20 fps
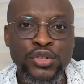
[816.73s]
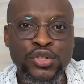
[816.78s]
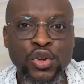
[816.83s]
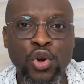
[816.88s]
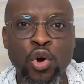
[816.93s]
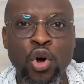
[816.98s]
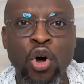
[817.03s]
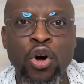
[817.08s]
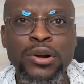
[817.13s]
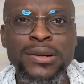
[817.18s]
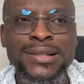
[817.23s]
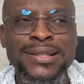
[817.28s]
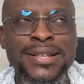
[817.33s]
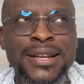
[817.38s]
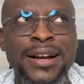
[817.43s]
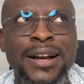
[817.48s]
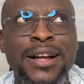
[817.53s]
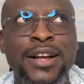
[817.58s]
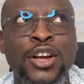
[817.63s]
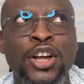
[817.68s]
So
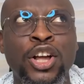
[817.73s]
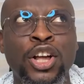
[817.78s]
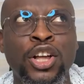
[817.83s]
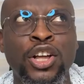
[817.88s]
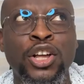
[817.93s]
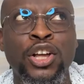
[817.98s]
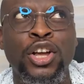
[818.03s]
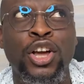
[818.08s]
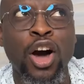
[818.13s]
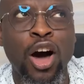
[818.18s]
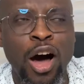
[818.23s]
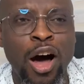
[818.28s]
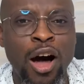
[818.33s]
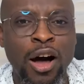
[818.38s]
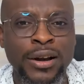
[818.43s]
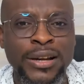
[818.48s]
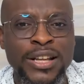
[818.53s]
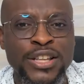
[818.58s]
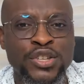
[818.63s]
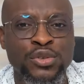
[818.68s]
until
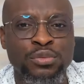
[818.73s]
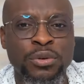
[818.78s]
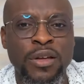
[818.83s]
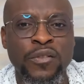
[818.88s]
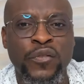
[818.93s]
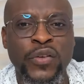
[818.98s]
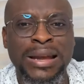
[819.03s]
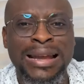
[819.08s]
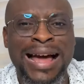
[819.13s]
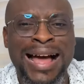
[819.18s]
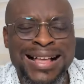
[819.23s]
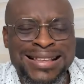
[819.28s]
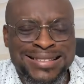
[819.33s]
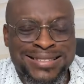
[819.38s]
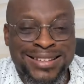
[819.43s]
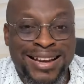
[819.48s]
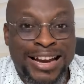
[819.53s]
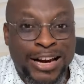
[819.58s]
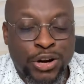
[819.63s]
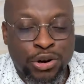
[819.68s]
God is revealed
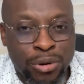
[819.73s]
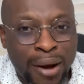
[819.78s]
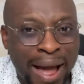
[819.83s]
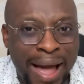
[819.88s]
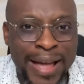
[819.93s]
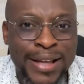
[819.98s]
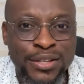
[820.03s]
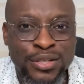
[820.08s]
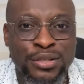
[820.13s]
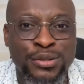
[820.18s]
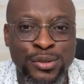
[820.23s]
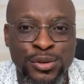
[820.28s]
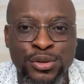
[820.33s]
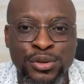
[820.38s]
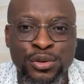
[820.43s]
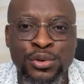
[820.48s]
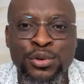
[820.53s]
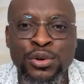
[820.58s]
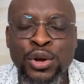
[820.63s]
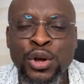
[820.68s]
as the Christ to
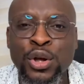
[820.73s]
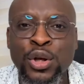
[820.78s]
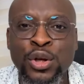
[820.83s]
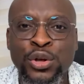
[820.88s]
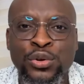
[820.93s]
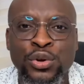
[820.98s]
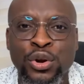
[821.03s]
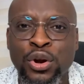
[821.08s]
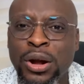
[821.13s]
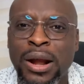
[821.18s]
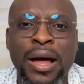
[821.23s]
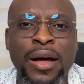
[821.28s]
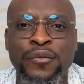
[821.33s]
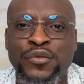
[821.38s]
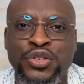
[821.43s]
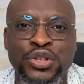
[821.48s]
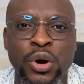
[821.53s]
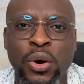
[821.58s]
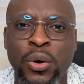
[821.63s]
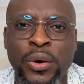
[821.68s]
you, you don't
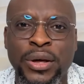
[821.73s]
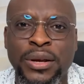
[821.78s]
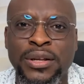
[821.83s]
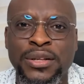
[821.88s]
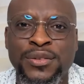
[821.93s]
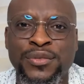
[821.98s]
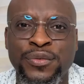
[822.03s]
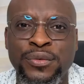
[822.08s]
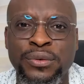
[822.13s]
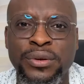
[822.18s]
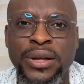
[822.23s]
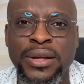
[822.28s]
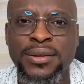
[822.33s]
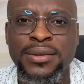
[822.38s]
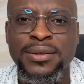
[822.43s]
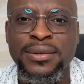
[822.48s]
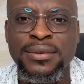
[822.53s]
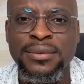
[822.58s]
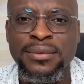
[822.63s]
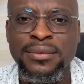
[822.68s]
have joy in its
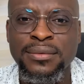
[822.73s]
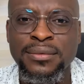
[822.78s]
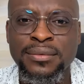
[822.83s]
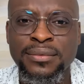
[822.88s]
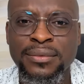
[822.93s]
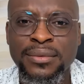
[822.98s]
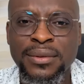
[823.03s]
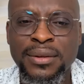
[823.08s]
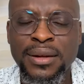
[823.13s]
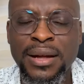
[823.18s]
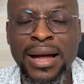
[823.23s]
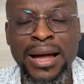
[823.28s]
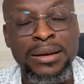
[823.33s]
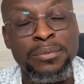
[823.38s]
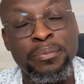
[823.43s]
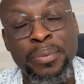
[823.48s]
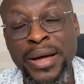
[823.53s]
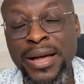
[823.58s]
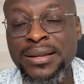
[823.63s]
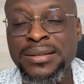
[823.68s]
fullness.
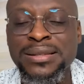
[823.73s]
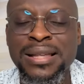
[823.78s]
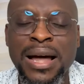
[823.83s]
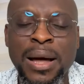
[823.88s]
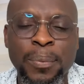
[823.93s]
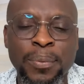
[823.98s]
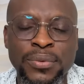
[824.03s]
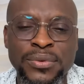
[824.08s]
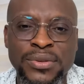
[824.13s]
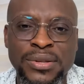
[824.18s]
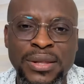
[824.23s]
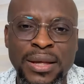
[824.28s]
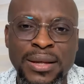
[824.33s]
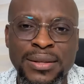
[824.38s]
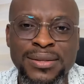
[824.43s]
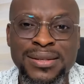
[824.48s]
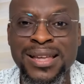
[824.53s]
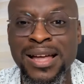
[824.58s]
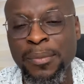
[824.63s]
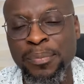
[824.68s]
At best,
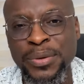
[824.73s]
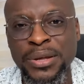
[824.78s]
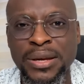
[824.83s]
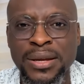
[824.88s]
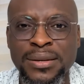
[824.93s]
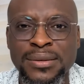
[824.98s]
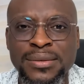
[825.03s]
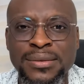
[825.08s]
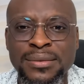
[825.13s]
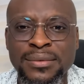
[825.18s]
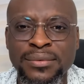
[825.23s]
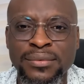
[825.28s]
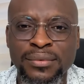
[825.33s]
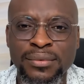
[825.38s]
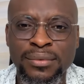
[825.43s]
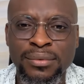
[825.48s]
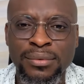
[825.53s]
happenstance, happiness.